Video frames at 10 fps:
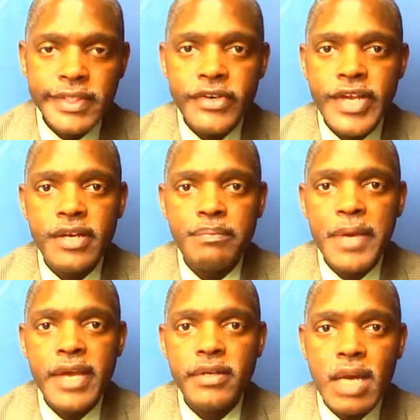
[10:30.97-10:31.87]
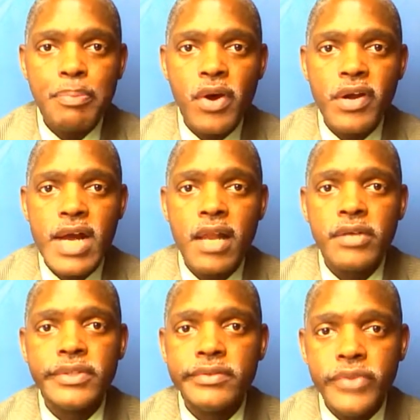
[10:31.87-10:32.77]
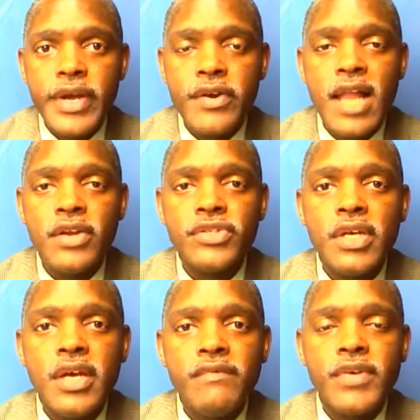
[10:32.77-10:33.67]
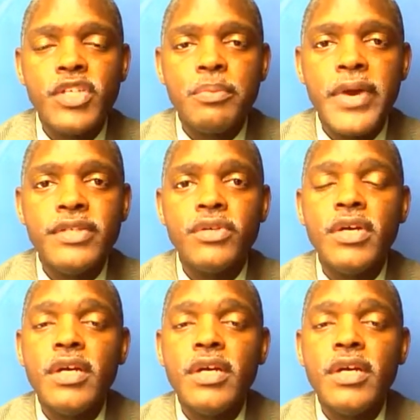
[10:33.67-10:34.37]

They're getting paid a couple $100, $300 for this appraisal.